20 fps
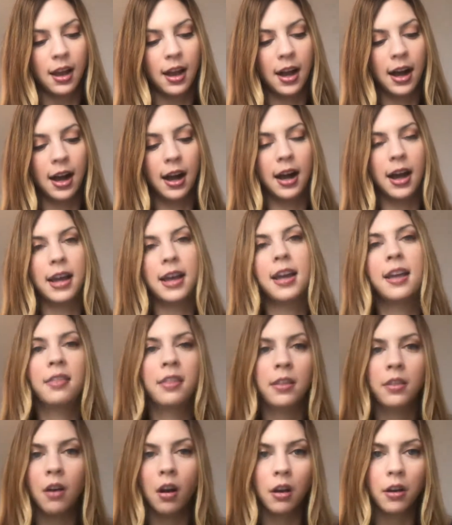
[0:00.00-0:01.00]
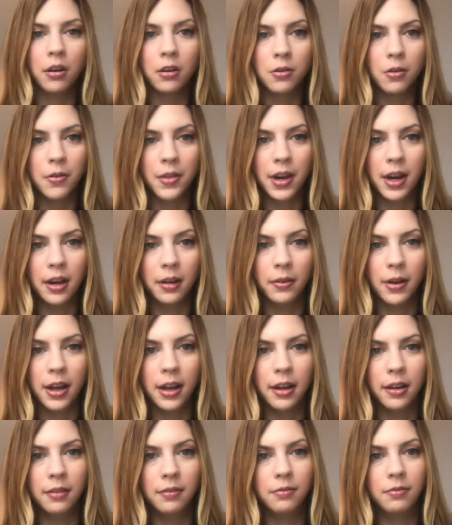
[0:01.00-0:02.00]
And then the article that I
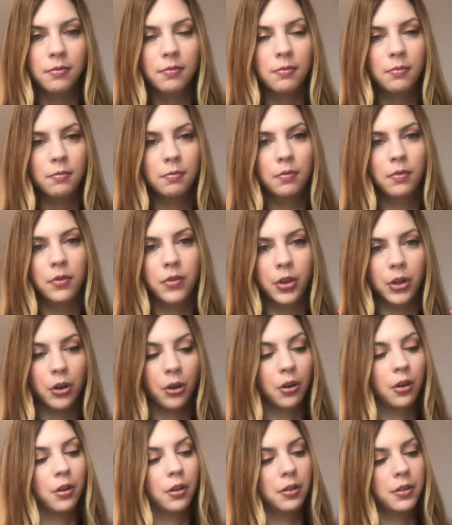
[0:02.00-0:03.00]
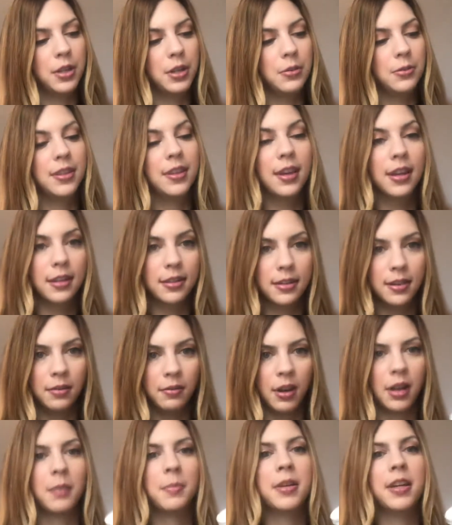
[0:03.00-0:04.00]
read, the girl used this
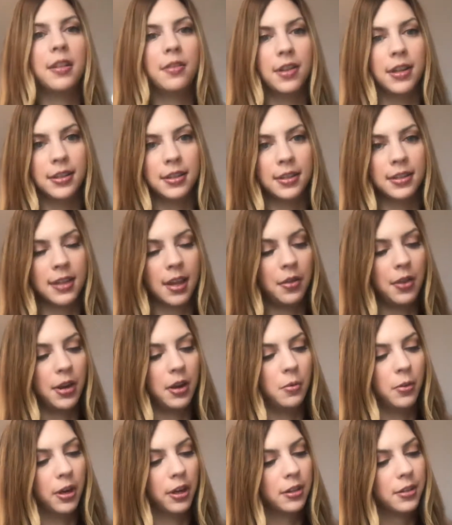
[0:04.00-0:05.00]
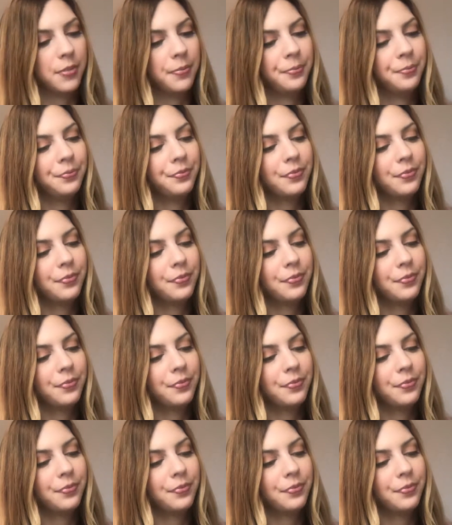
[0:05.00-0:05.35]
and recommended this and said that it worked.